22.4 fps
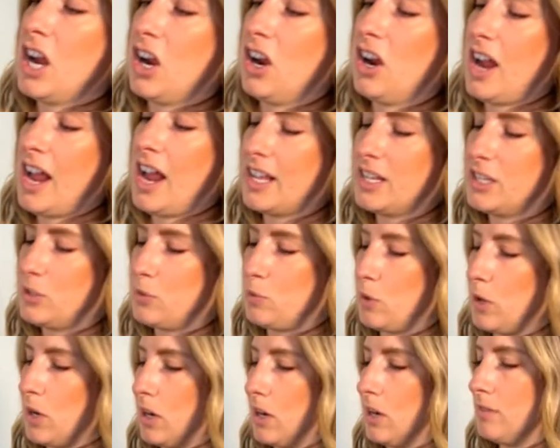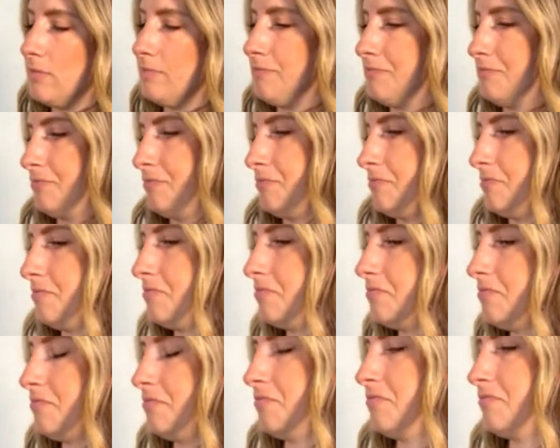her ends were...
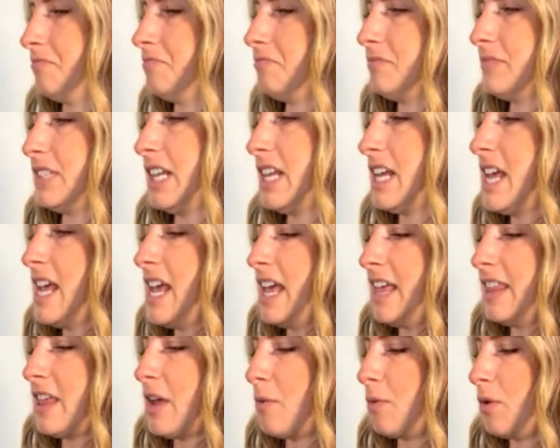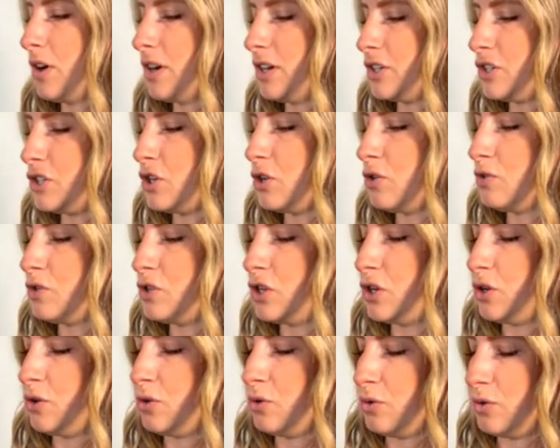They weren't
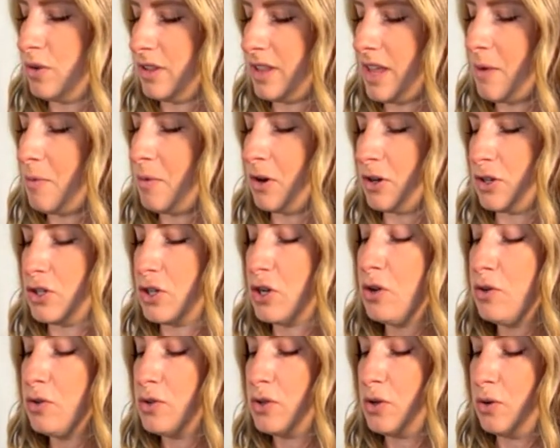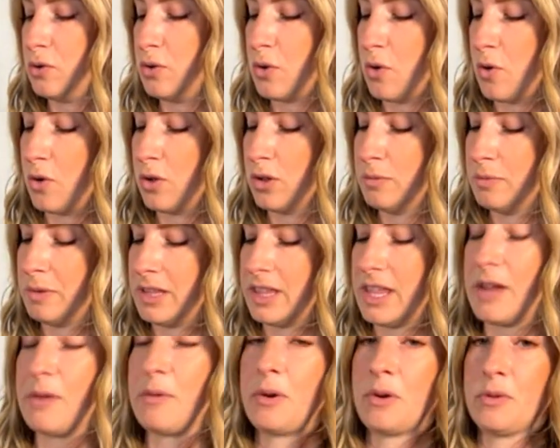too gold, but
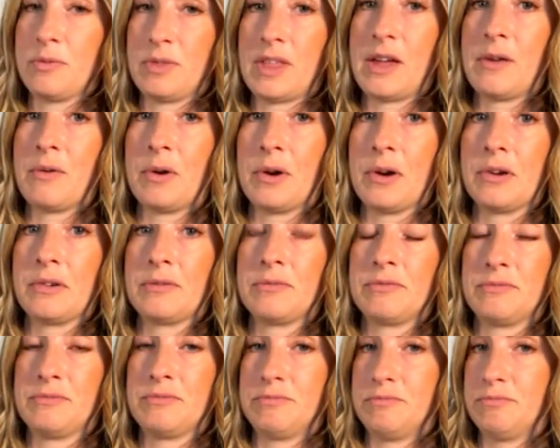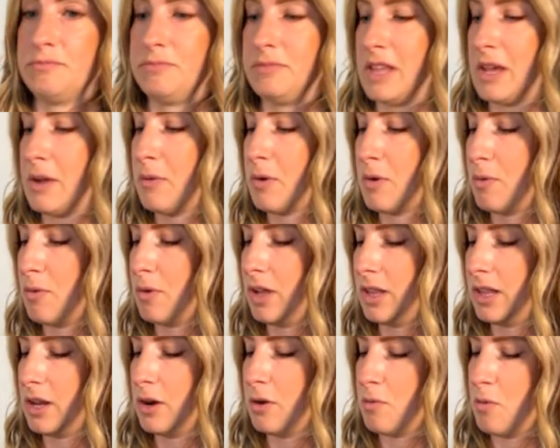they were
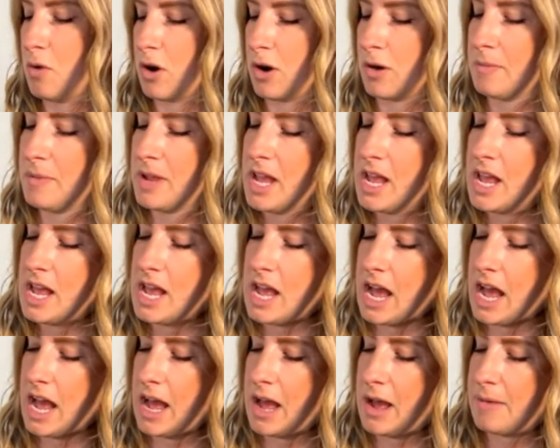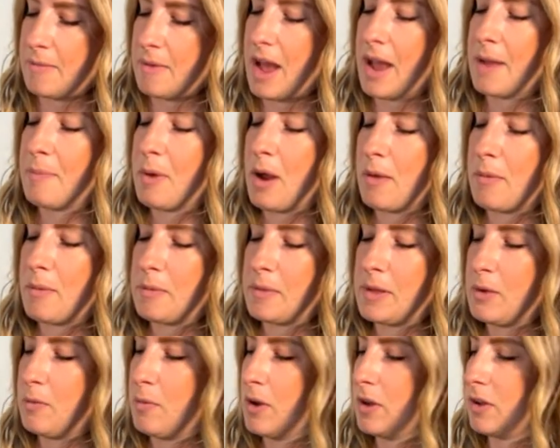a little warm. I
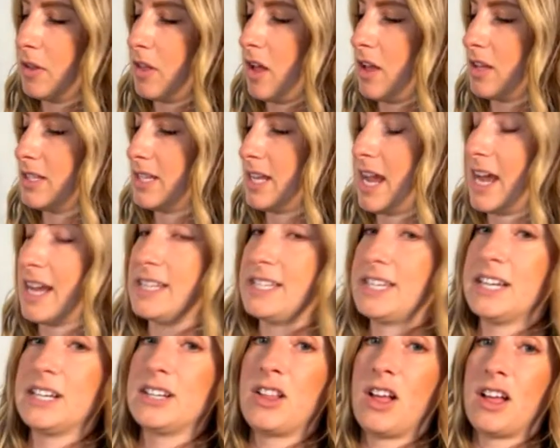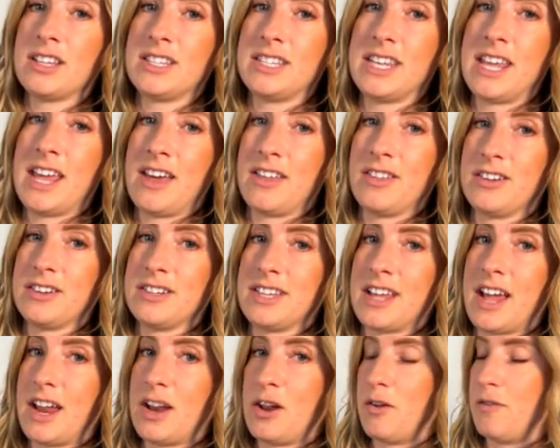probably will gloss it. I did gloss the other
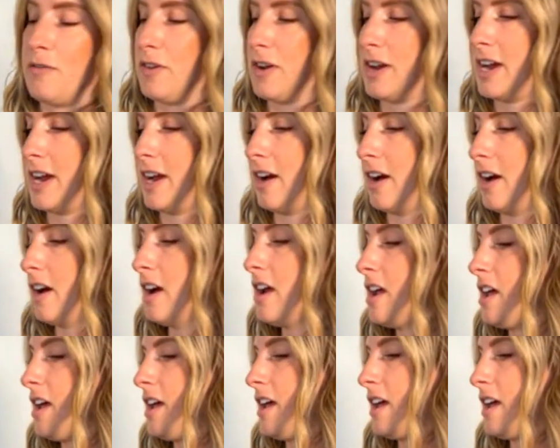side over here,